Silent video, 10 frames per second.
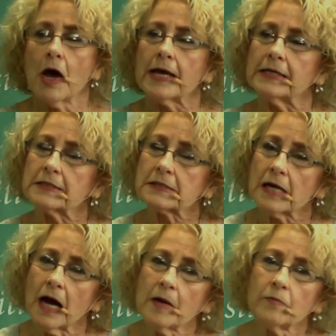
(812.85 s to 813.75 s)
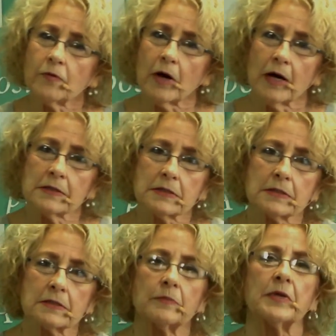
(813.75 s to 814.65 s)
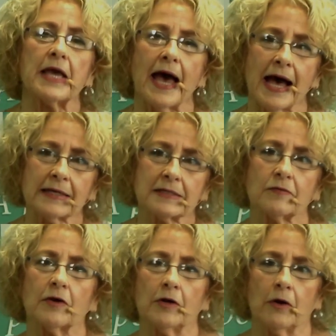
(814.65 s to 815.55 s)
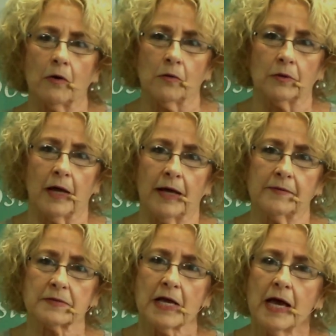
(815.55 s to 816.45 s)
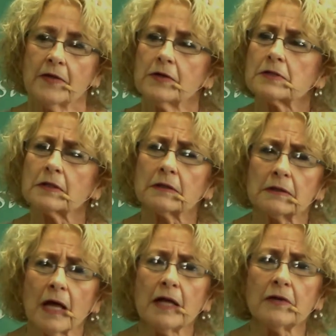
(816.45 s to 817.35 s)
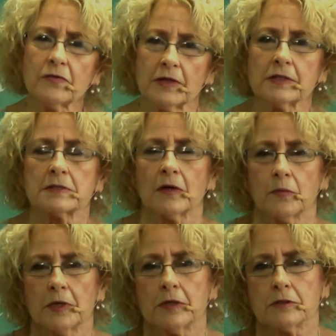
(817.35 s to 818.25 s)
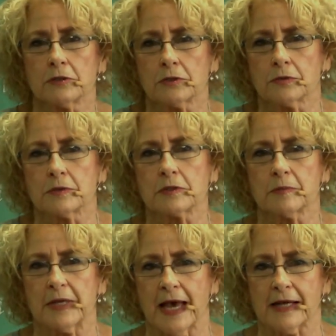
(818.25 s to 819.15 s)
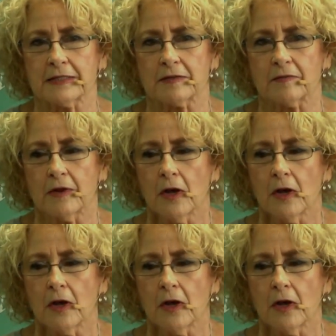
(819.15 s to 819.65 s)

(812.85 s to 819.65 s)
It is time for us to be active in our own lives. There's a lot of things that we can do to be active.